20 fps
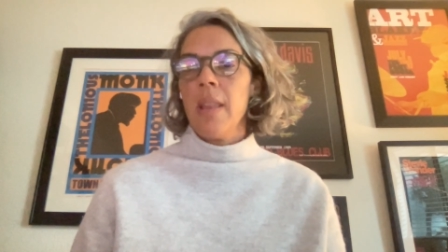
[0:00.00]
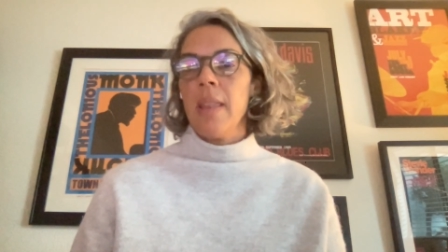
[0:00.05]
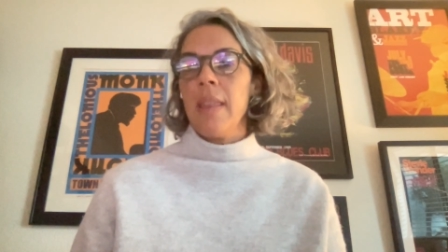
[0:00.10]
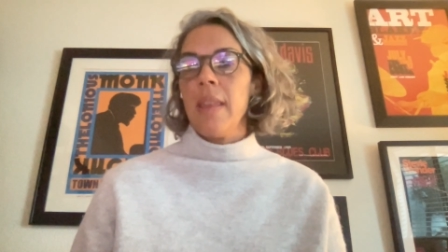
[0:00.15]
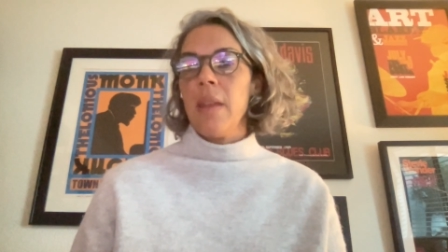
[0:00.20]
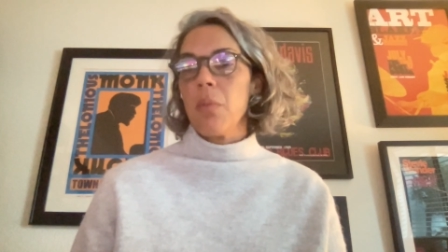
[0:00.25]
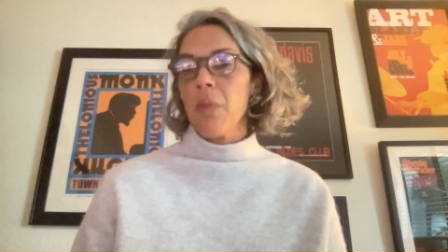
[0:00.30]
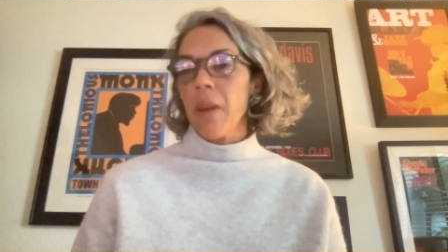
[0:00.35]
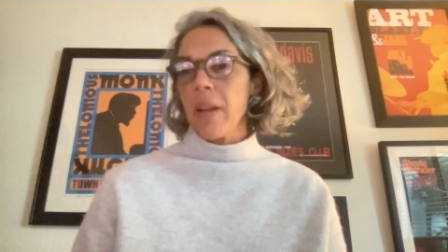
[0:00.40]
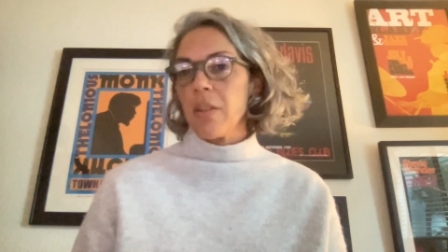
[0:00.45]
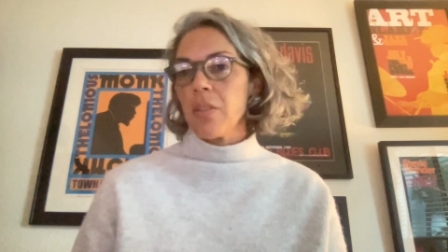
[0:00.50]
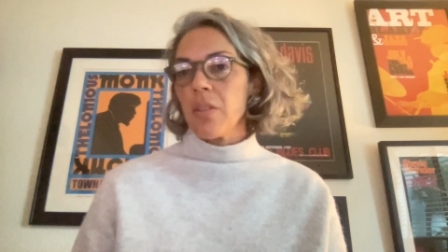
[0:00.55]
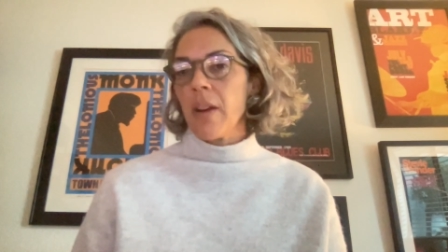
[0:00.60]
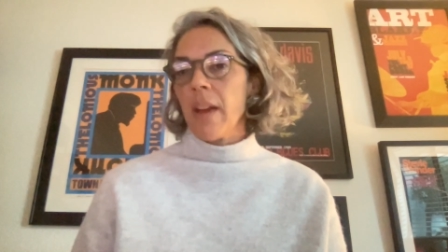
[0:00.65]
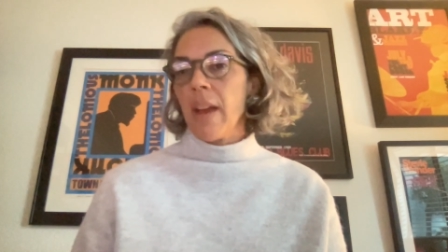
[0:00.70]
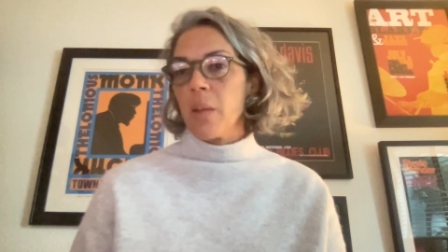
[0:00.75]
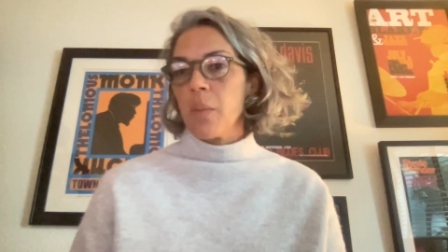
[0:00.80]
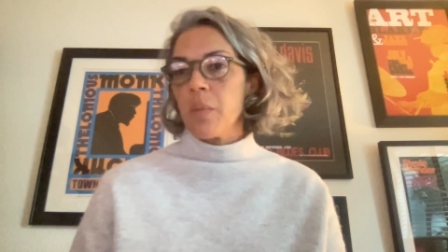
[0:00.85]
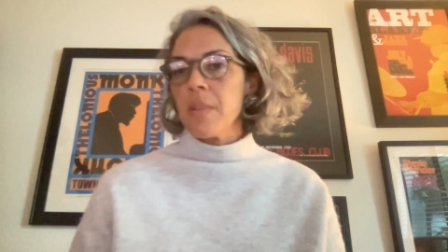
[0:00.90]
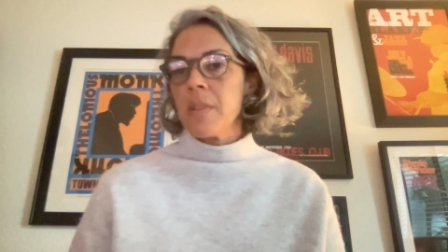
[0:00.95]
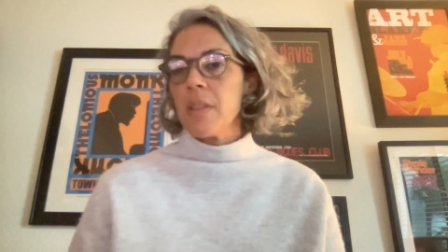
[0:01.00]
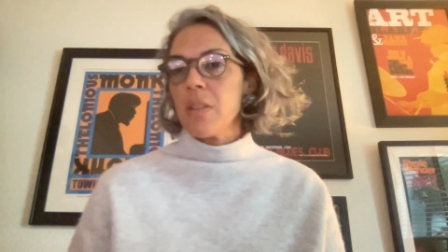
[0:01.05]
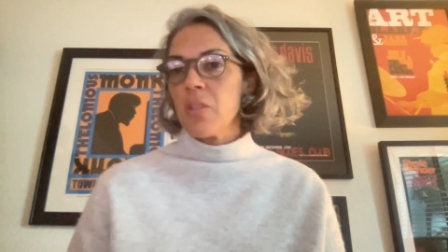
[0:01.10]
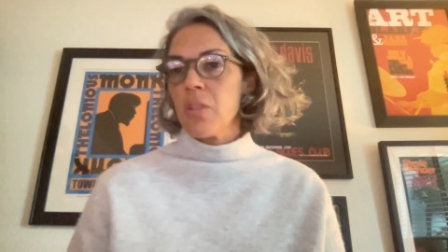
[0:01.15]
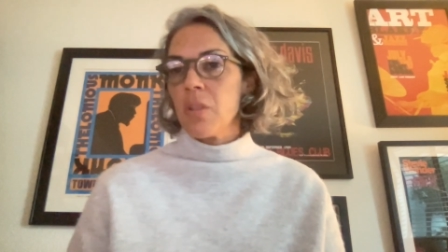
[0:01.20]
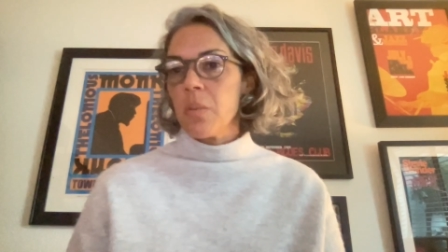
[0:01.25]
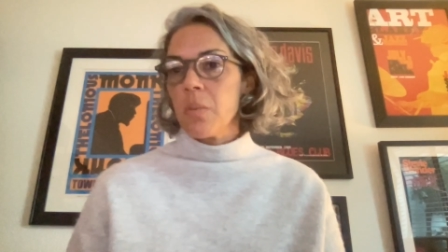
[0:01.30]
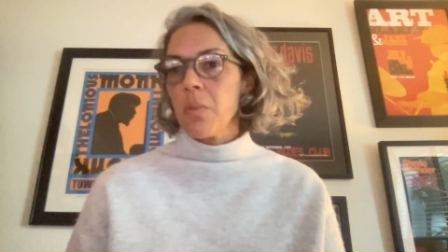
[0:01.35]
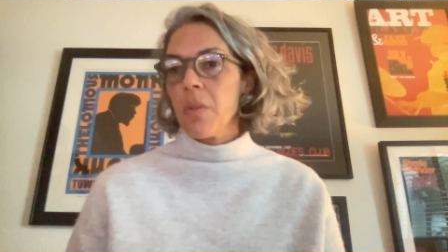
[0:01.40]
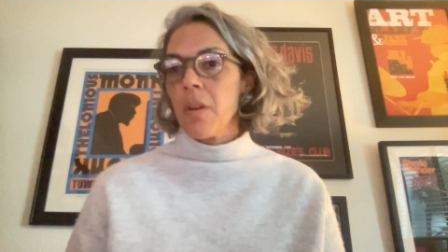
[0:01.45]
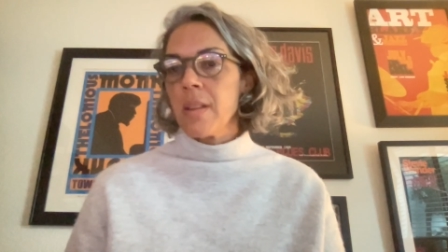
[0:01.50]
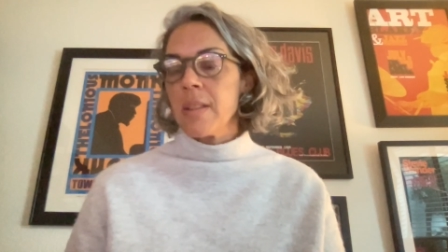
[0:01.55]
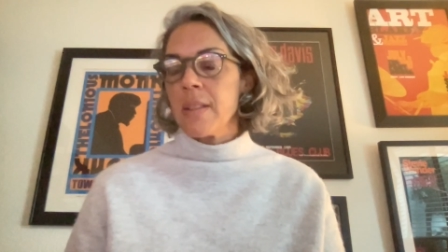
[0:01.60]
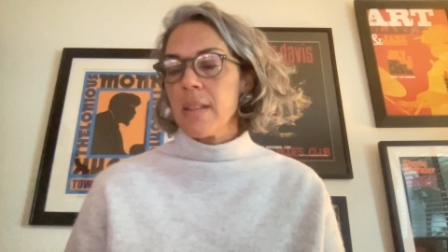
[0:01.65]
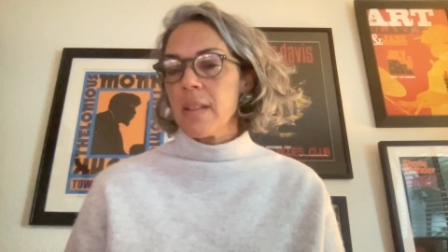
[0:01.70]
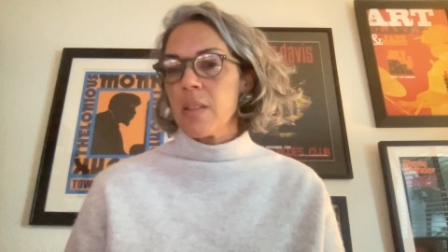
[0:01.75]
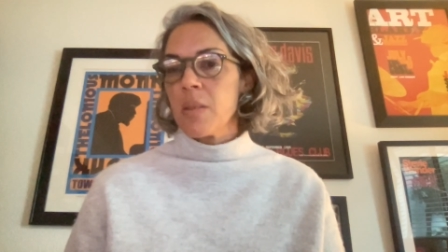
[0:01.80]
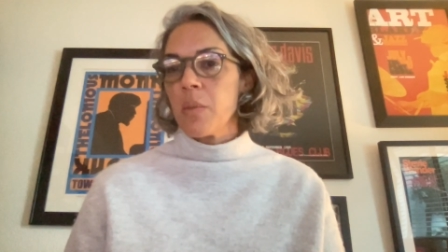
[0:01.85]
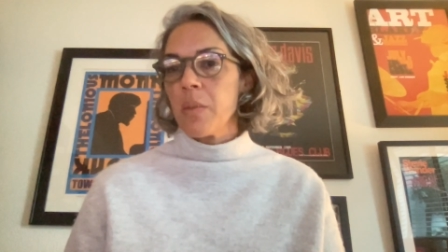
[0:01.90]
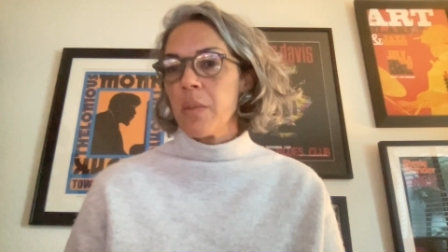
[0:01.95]
the renter acquisition
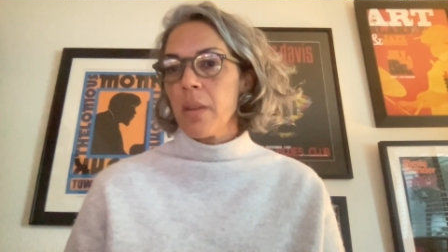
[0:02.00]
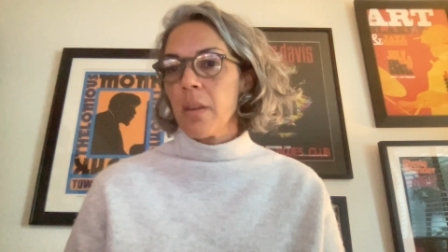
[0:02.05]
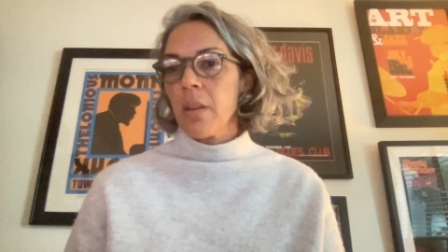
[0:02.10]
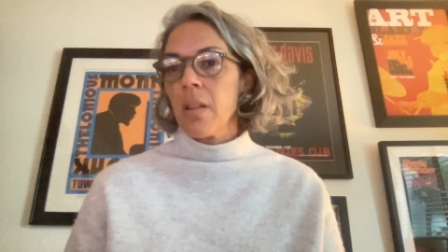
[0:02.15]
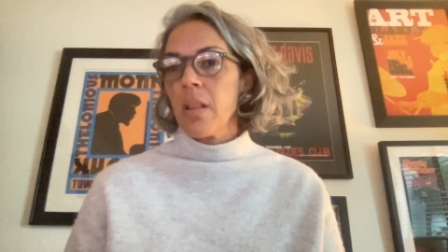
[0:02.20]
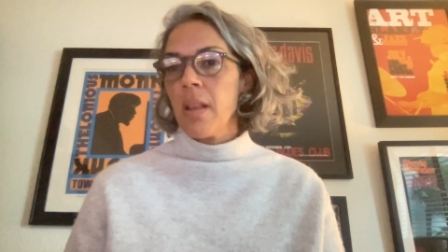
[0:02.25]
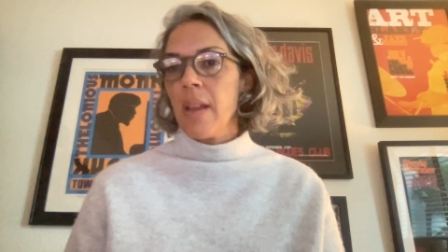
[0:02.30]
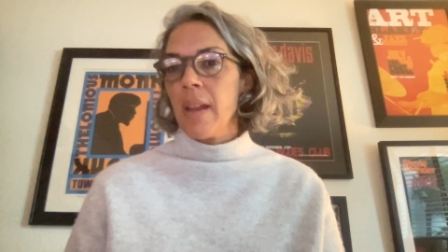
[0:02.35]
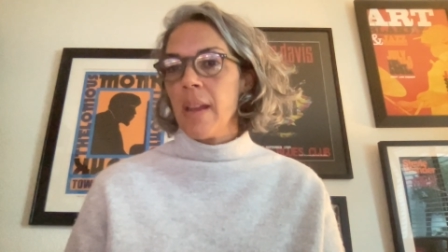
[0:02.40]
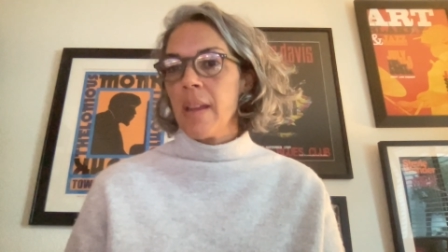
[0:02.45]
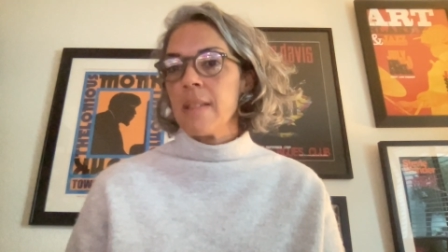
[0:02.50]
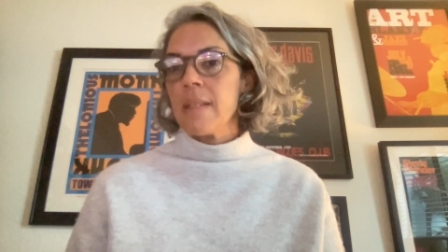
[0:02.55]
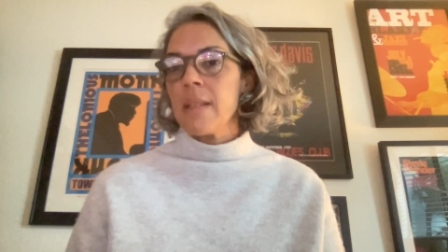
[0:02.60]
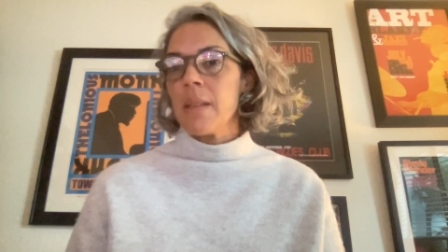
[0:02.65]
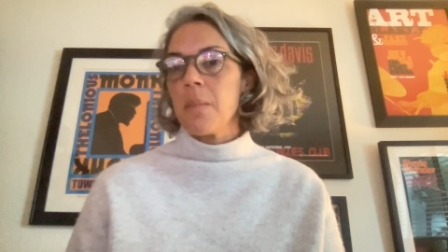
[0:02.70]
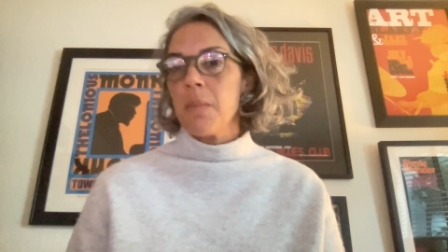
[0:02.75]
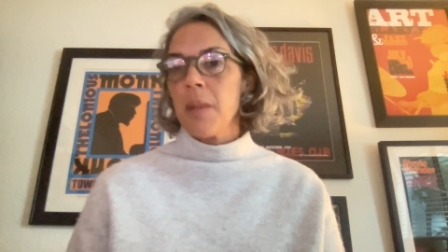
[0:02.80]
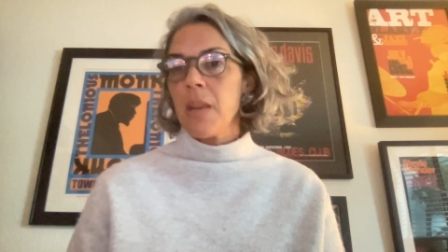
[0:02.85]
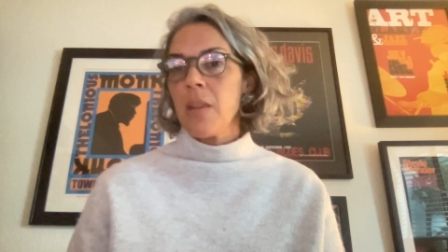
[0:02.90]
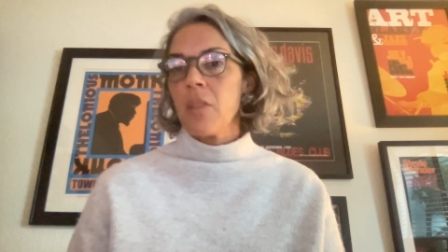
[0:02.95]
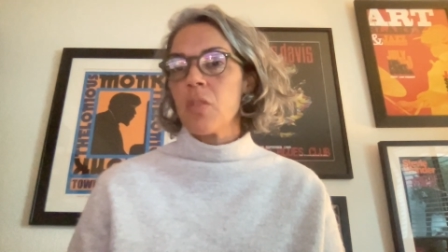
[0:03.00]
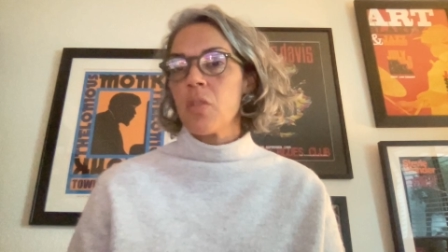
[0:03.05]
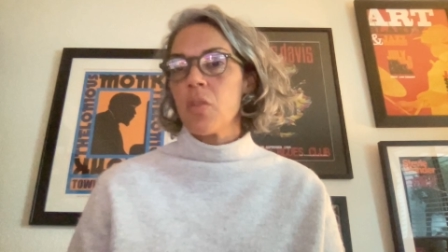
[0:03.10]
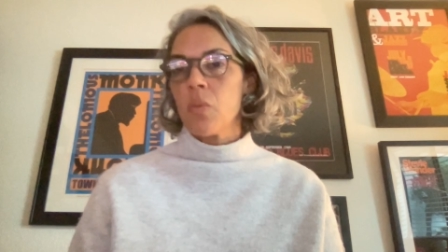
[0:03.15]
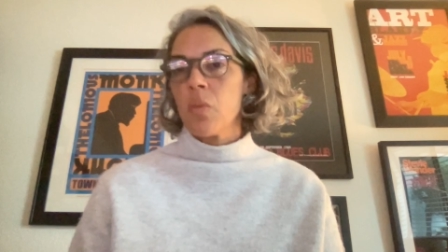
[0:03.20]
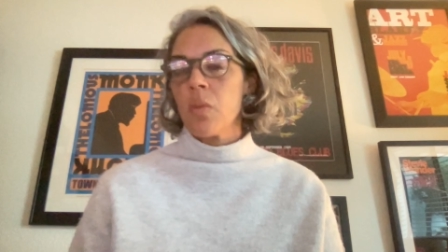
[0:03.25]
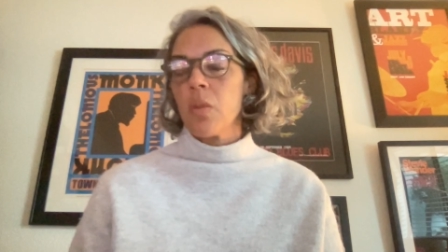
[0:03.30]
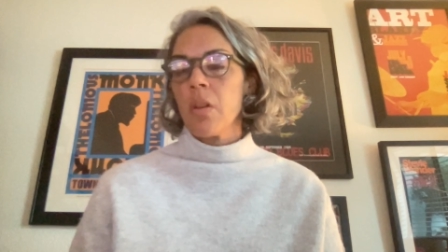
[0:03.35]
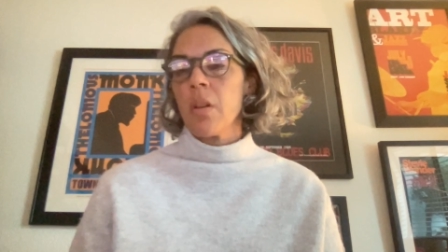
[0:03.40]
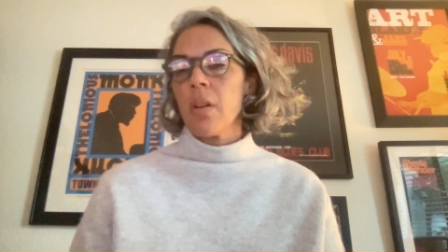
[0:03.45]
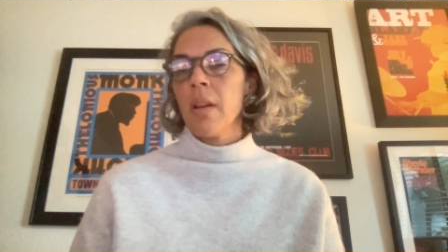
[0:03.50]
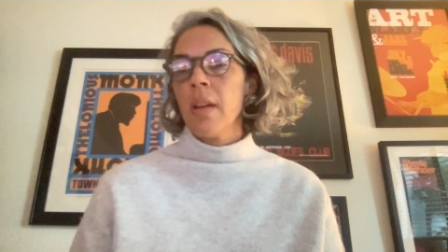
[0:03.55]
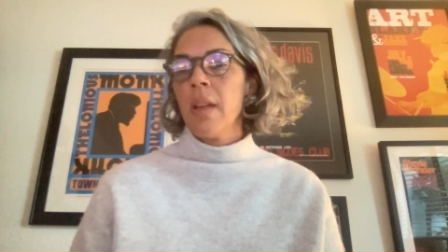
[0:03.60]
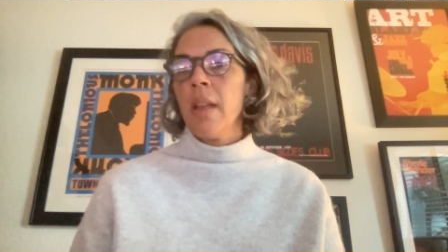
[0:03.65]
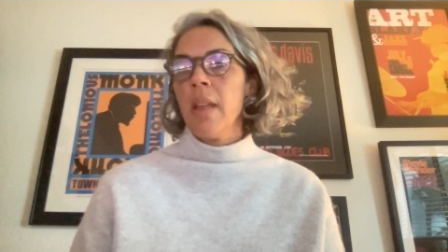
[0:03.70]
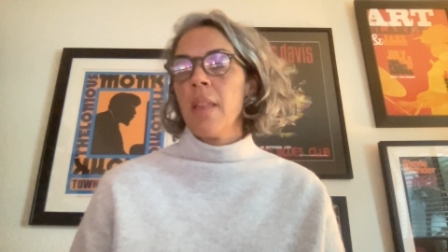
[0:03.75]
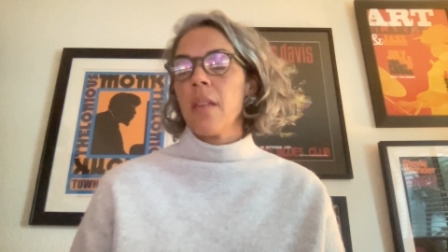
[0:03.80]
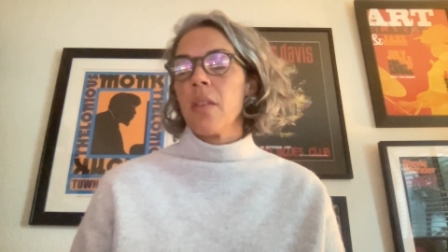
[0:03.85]
process with our clients and make sure